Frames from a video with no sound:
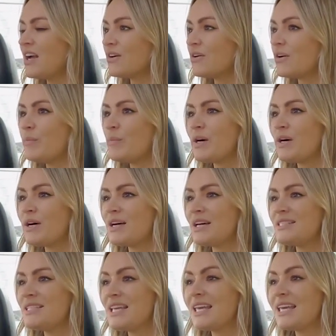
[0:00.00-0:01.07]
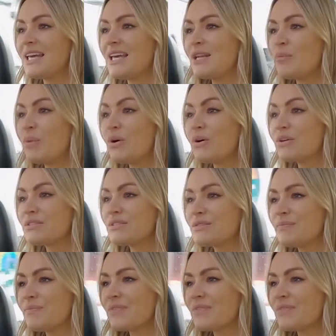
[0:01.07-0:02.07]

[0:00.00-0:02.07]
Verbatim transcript: I got him a, a, ticket in a box.